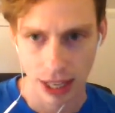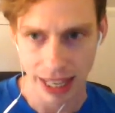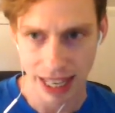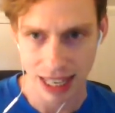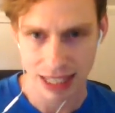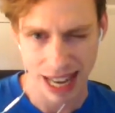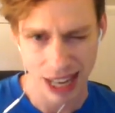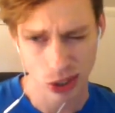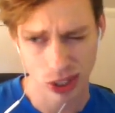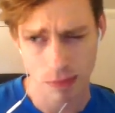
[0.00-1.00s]
it is
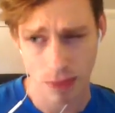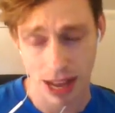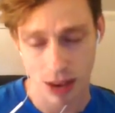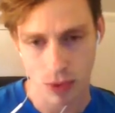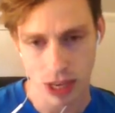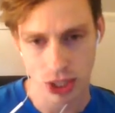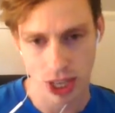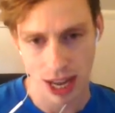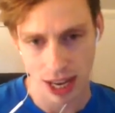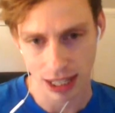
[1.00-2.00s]
actually my
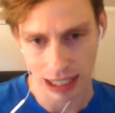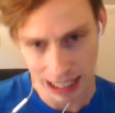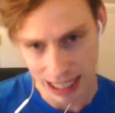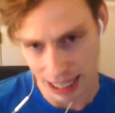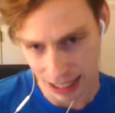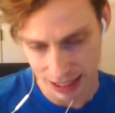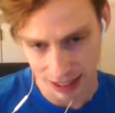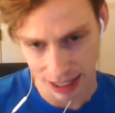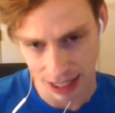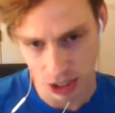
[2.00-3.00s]
WeeChat client
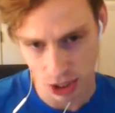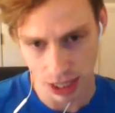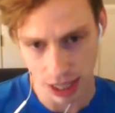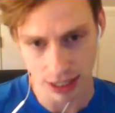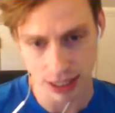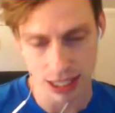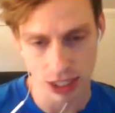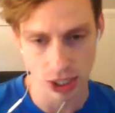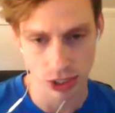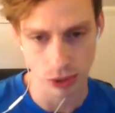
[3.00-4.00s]
that I just
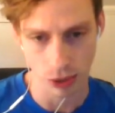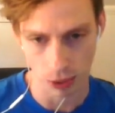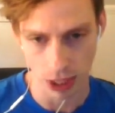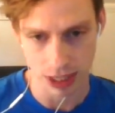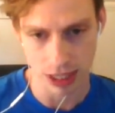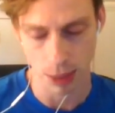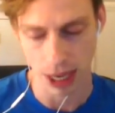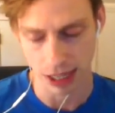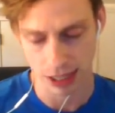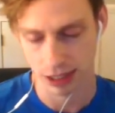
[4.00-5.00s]
SSH into and run
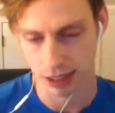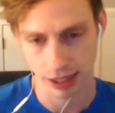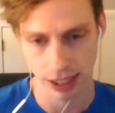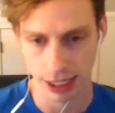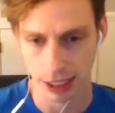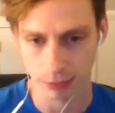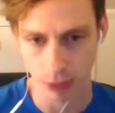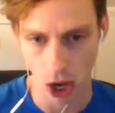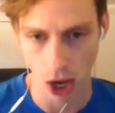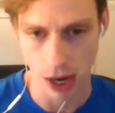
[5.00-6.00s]
tmux
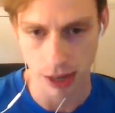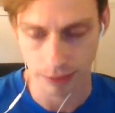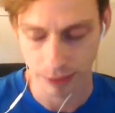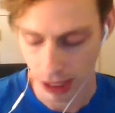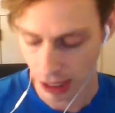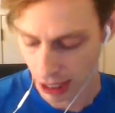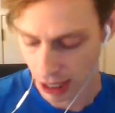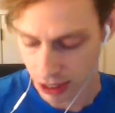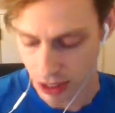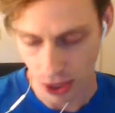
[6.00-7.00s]
um, on.
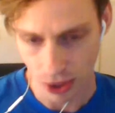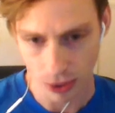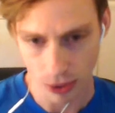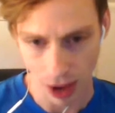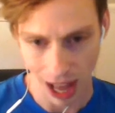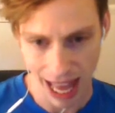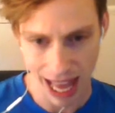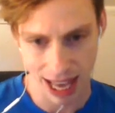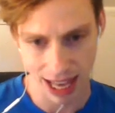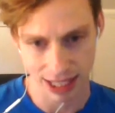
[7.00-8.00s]
So I
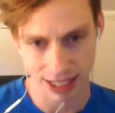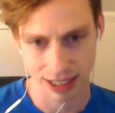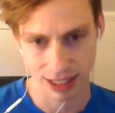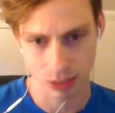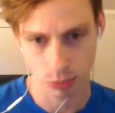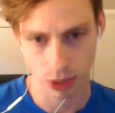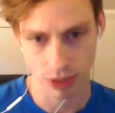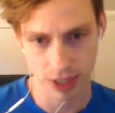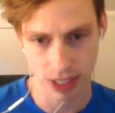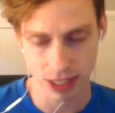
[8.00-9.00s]
had
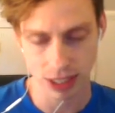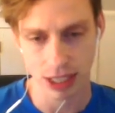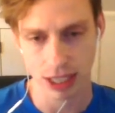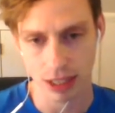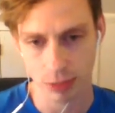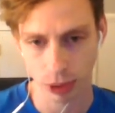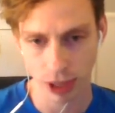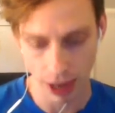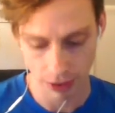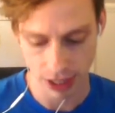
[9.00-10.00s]
previously
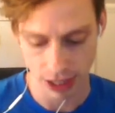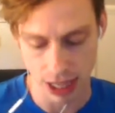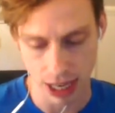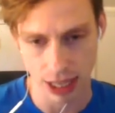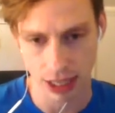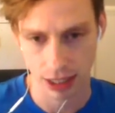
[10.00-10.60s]
put everything,